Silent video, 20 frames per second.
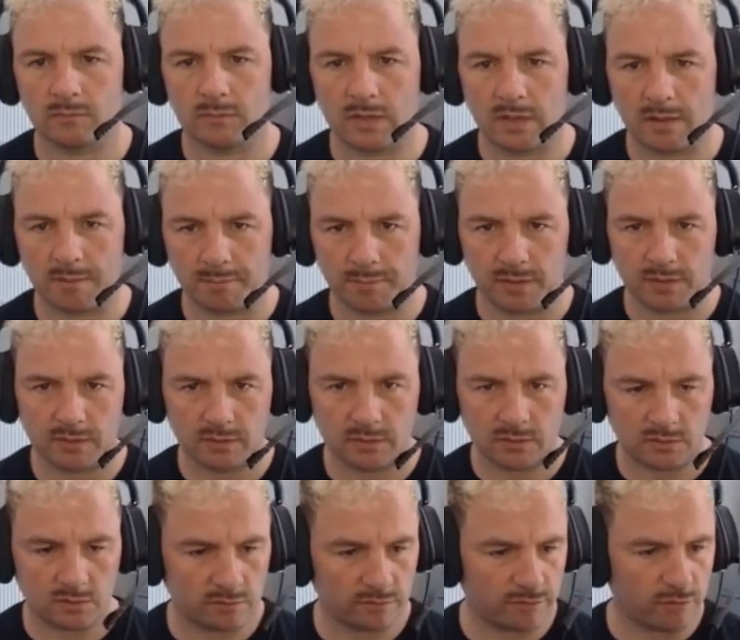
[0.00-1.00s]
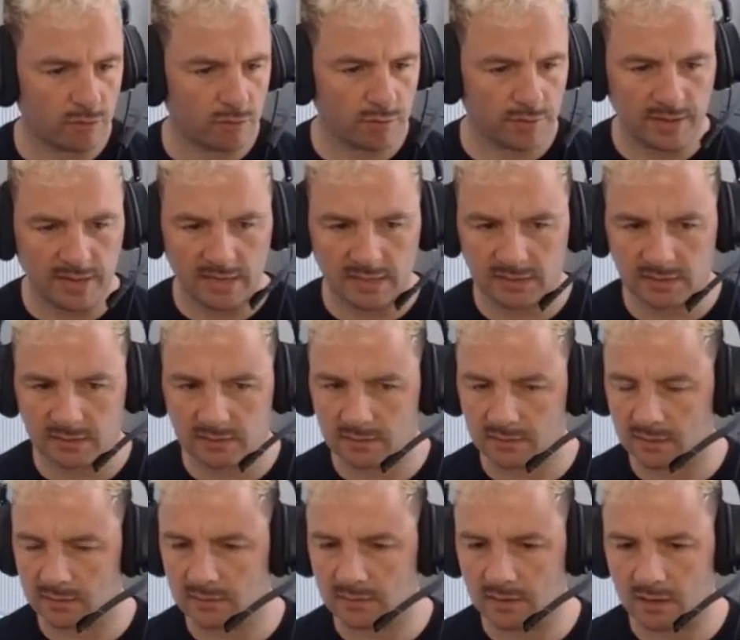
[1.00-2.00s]
That bit's 4,000,
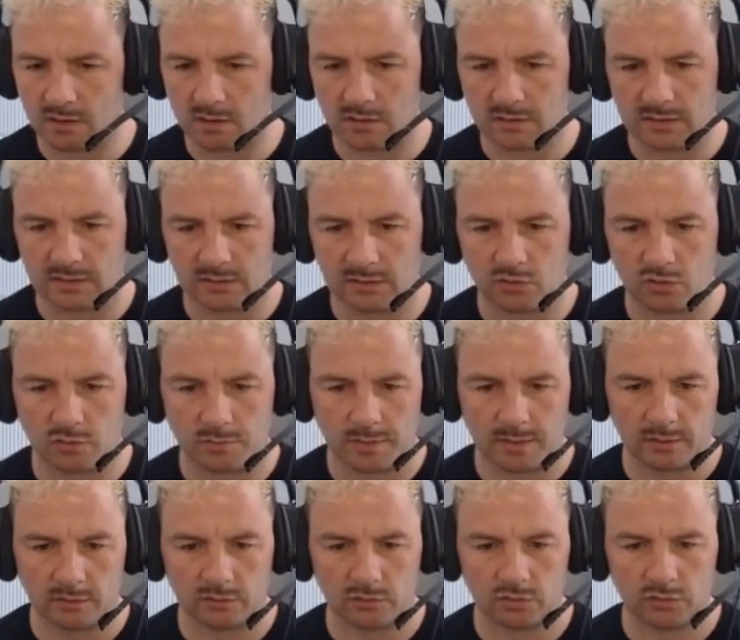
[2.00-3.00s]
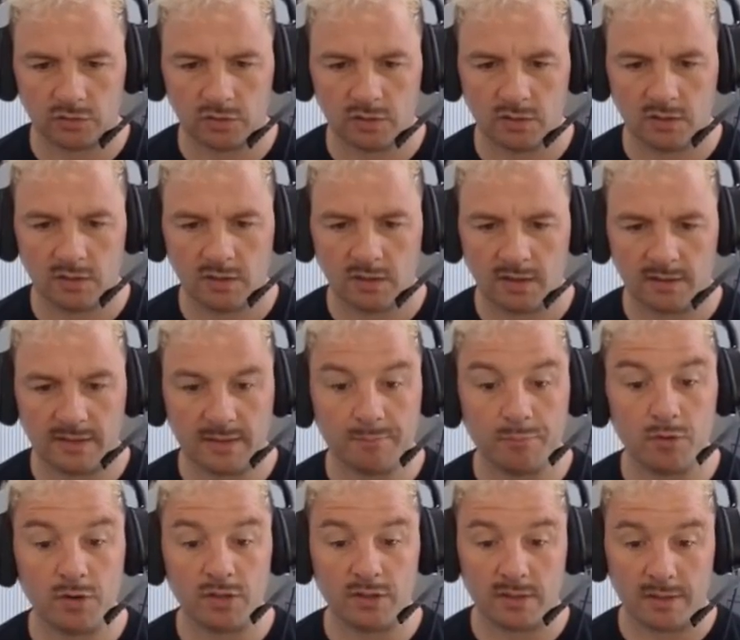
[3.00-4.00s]
so it's not costing too much. I think
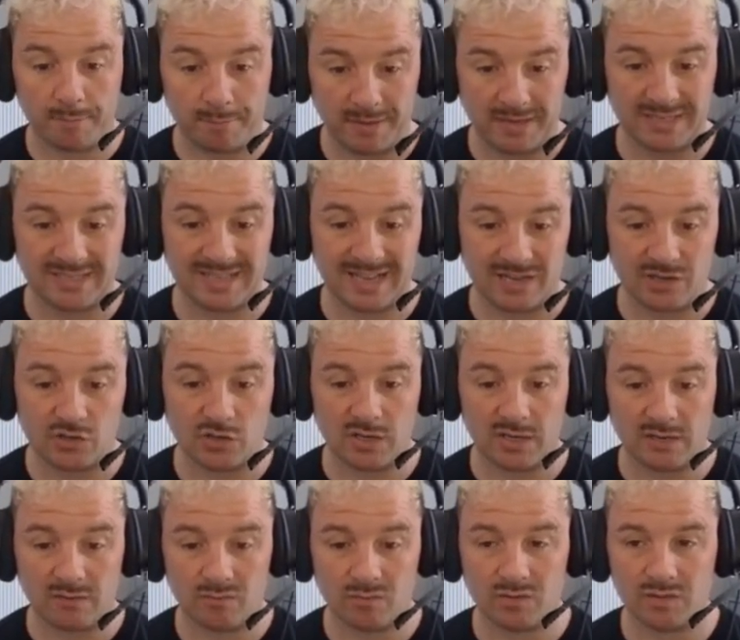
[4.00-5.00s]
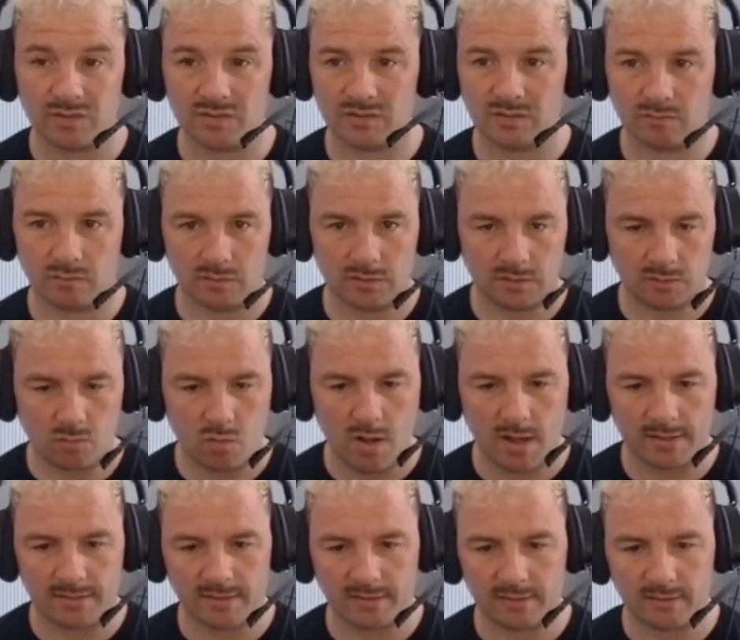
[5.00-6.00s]
putting that big station in was
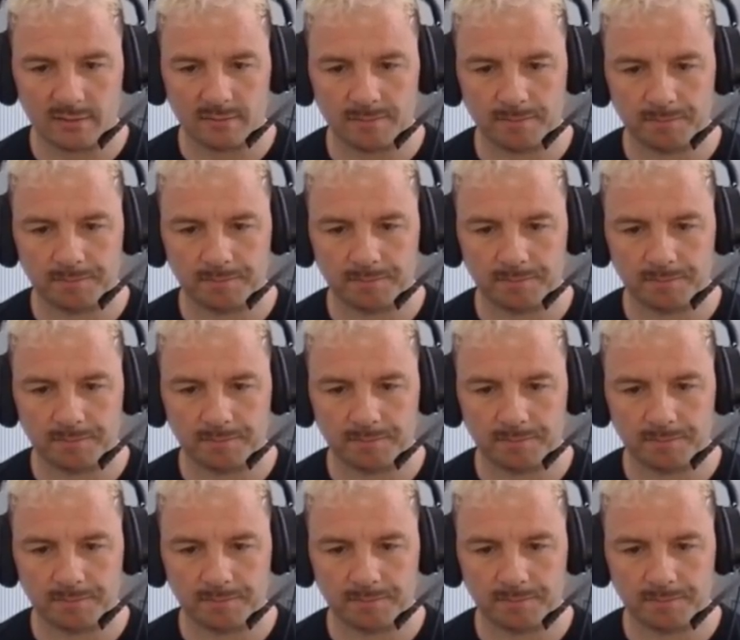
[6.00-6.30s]
quite the